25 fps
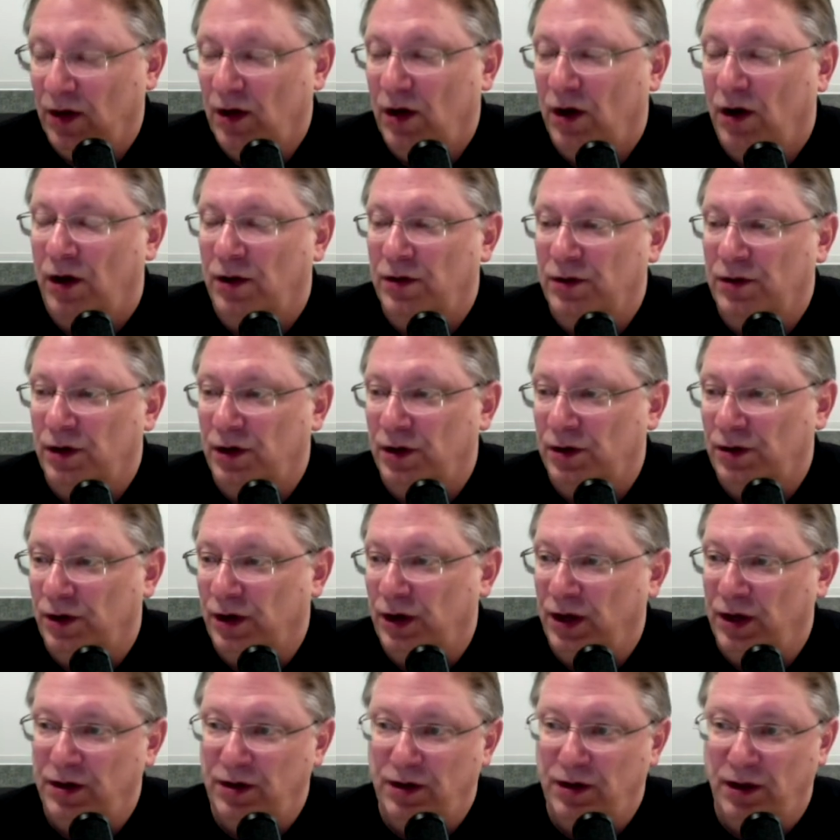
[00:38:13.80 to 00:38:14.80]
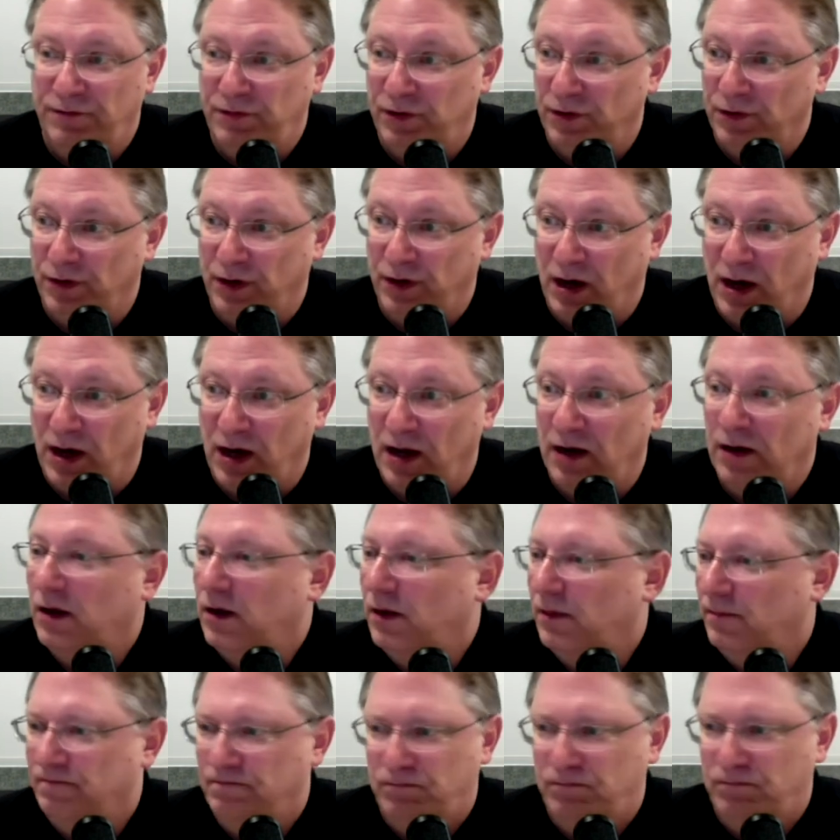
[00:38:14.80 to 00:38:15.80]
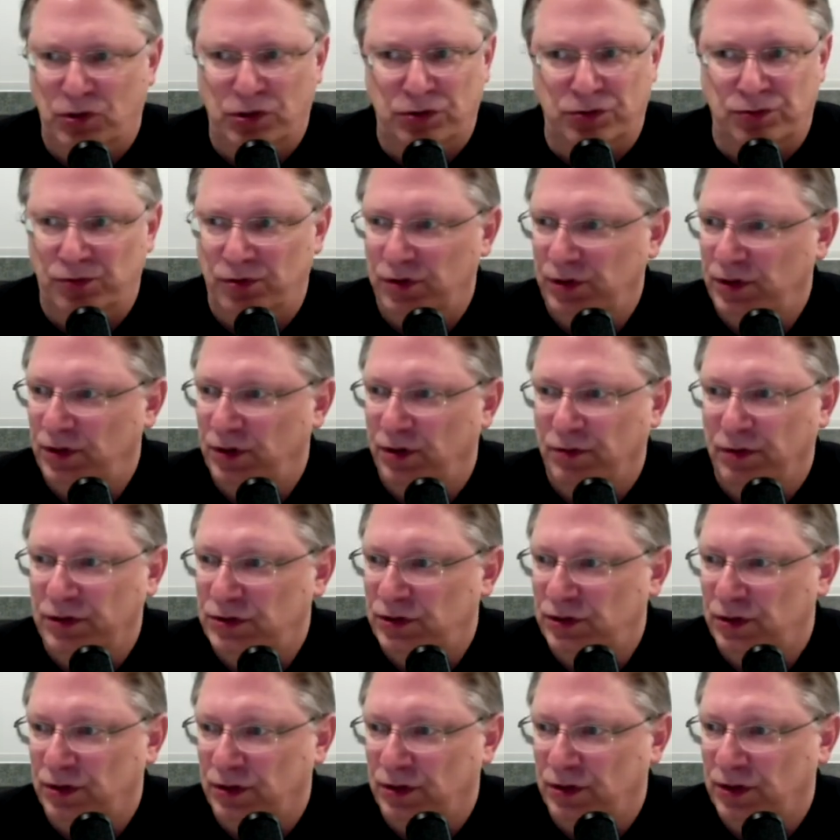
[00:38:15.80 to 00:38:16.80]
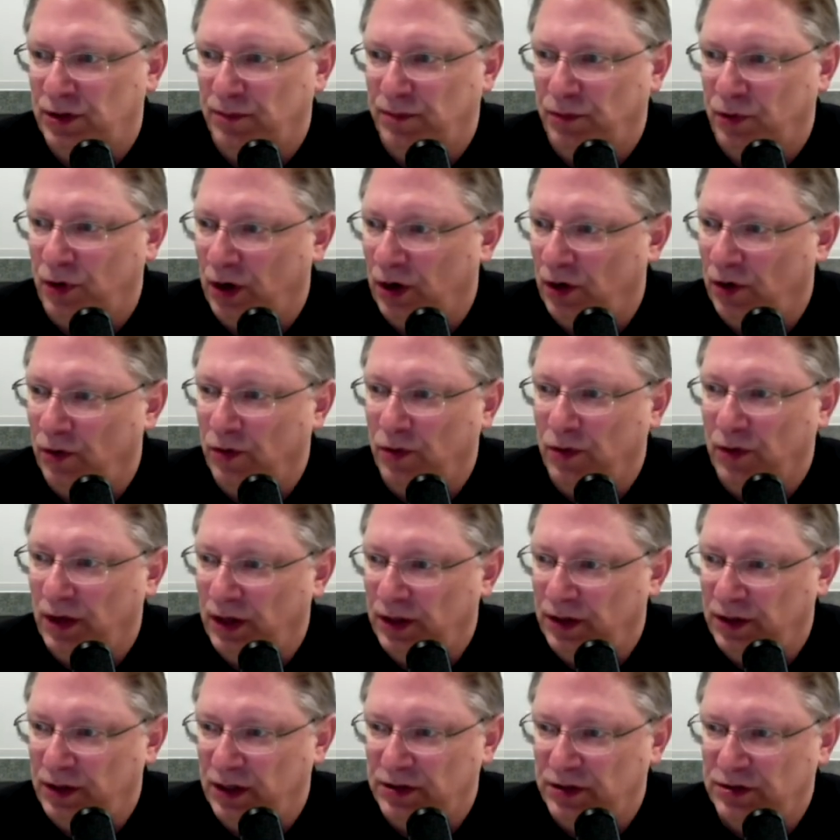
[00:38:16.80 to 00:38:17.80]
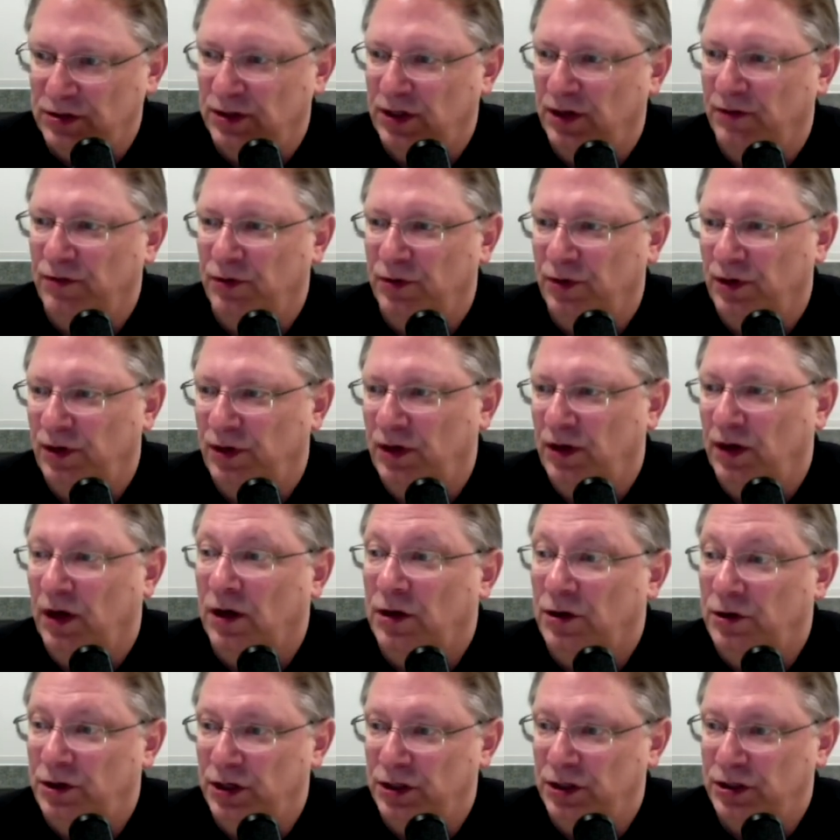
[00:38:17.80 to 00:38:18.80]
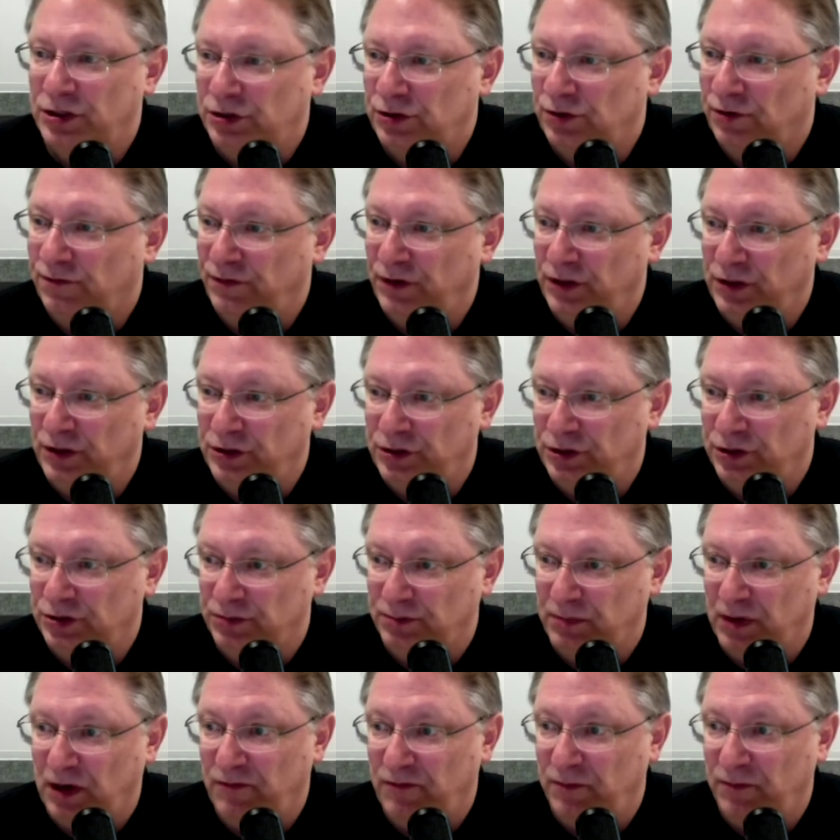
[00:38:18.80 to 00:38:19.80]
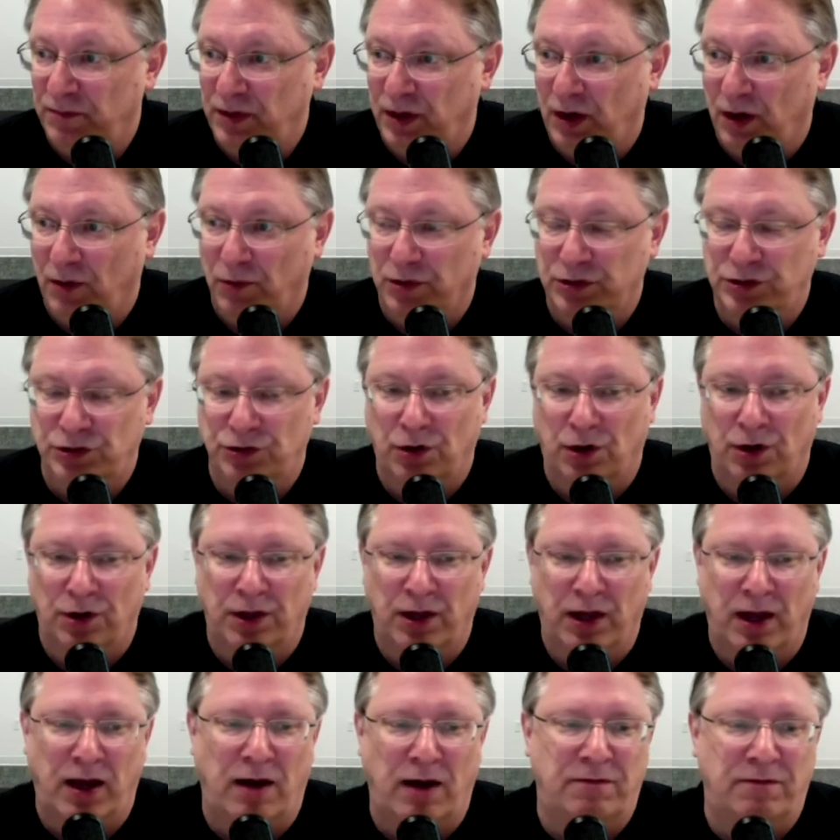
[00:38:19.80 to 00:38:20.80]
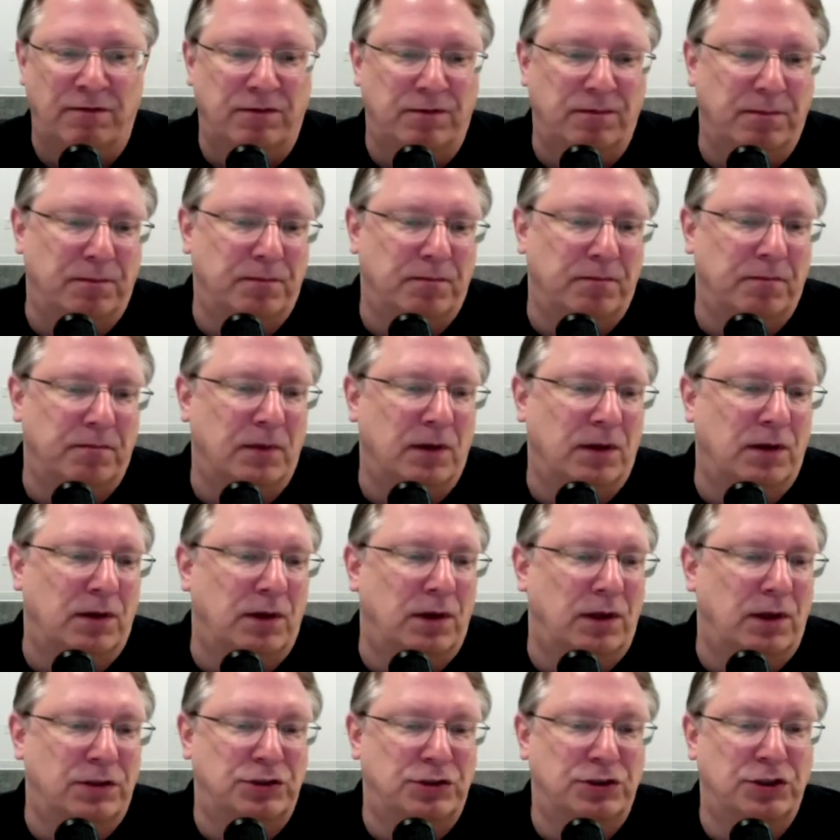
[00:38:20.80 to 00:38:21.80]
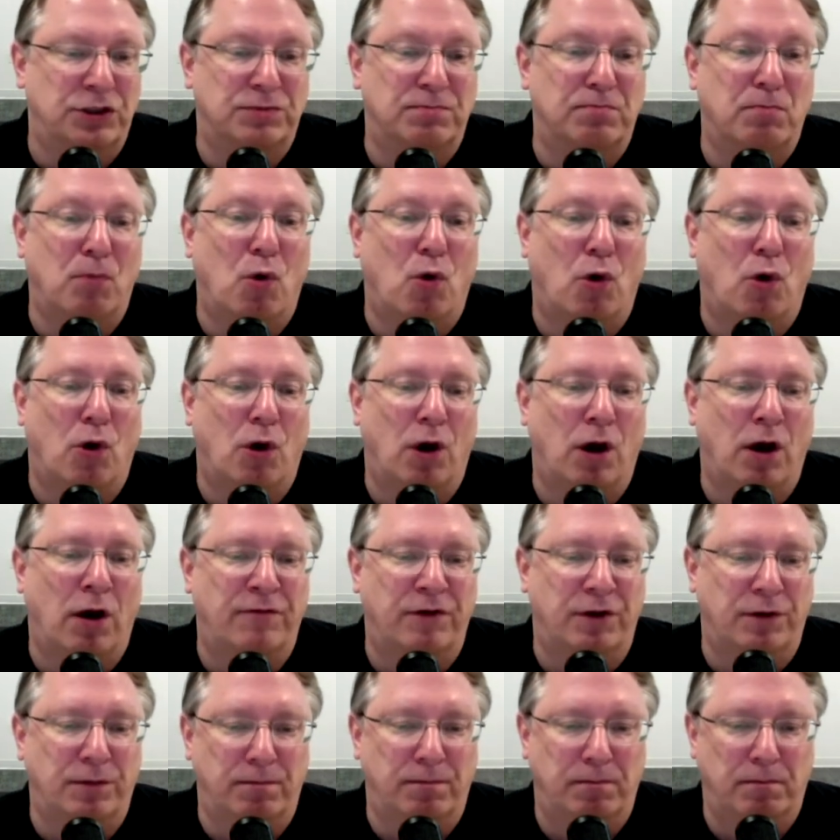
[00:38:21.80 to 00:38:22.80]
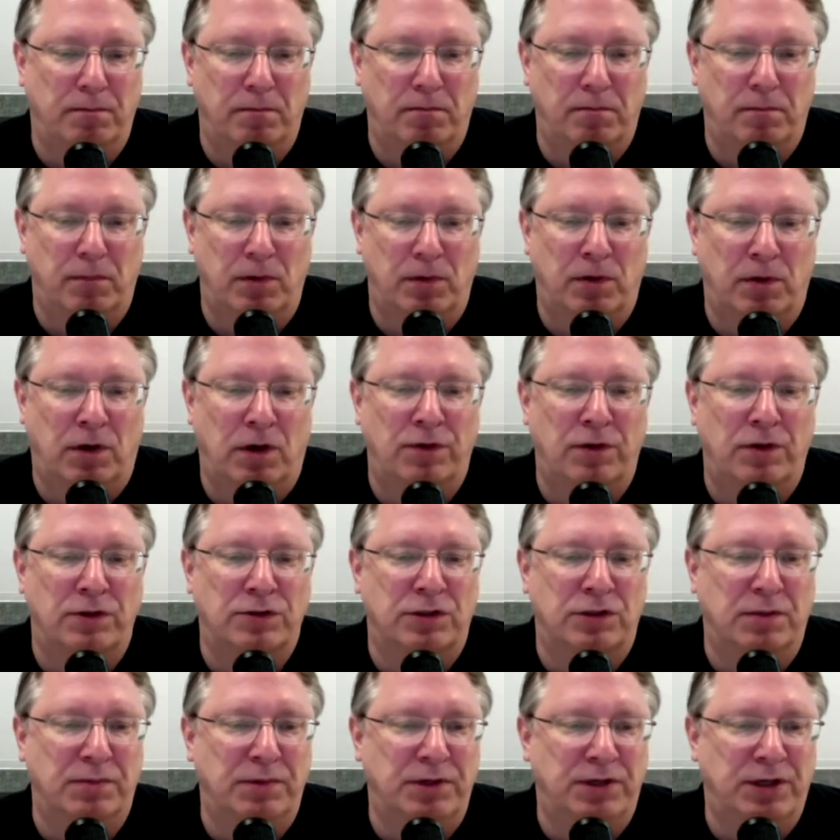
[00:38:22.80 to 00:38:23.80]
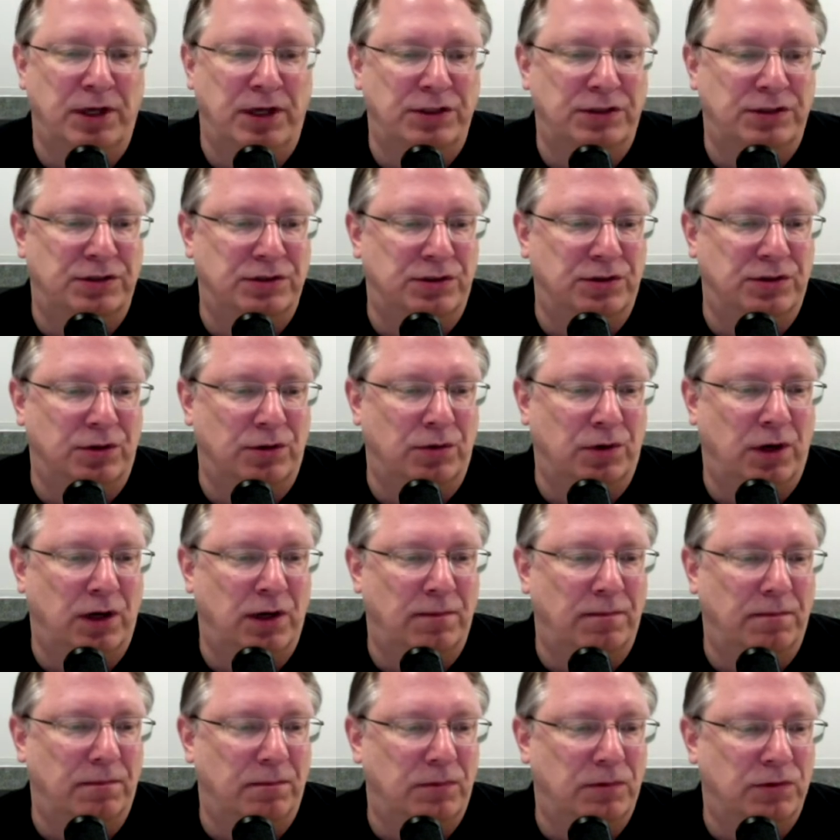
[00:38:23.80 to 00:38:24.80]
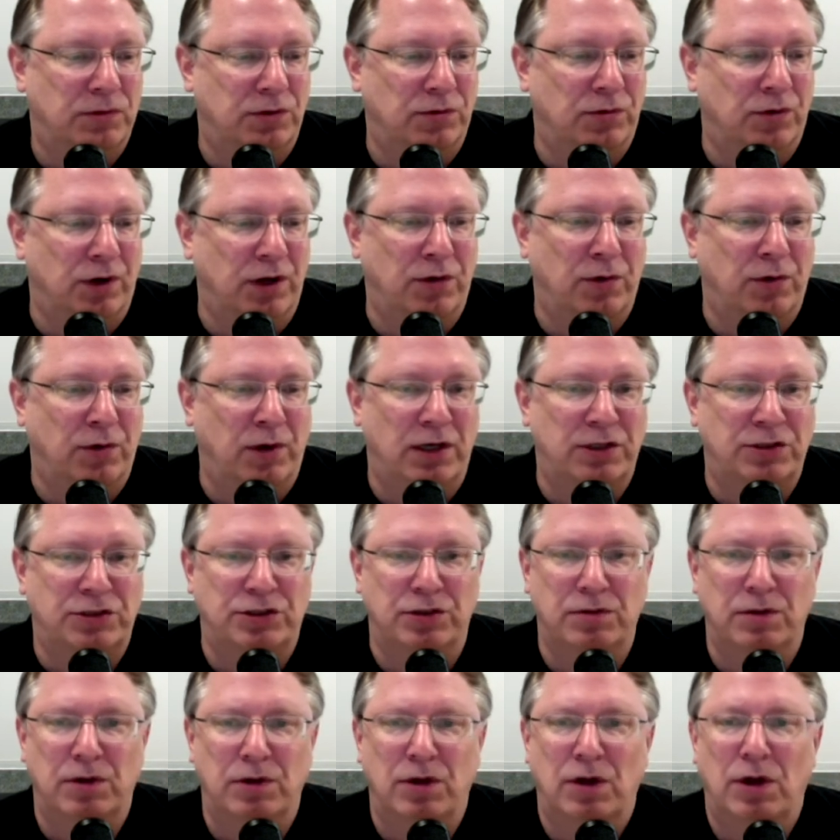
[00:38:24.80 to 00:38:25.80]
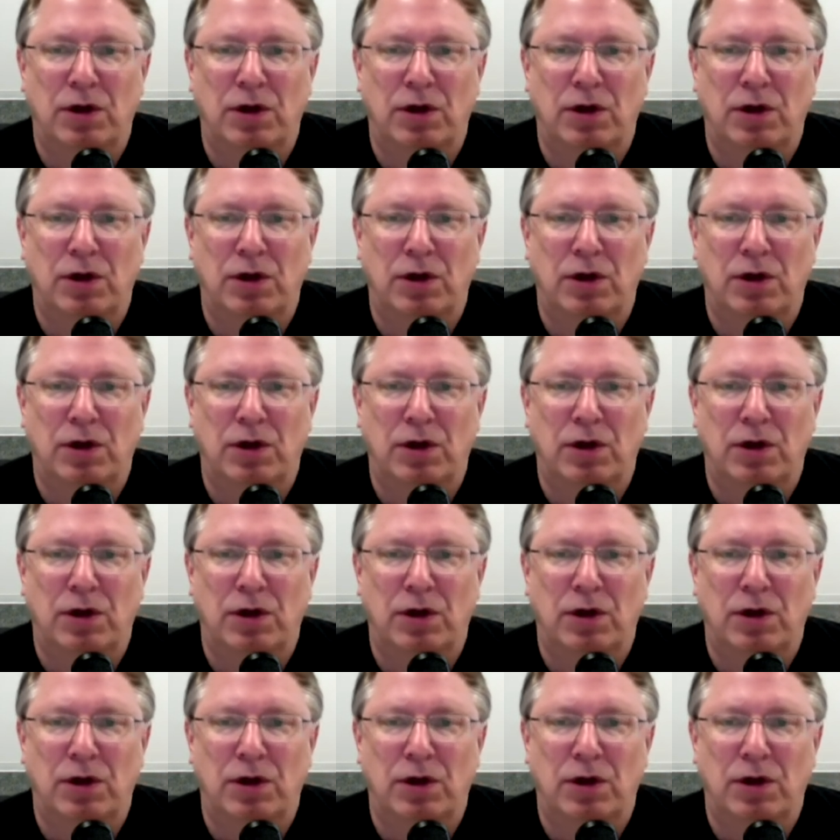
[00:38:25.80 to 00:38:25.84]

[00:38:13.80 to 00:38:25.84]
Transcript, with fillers: On the other hand, if you're not, there's really no reason to look at Pro. It doesn't give you any additional features above and beyond what you already have. It's just more of it. All those limitations go away. So great question.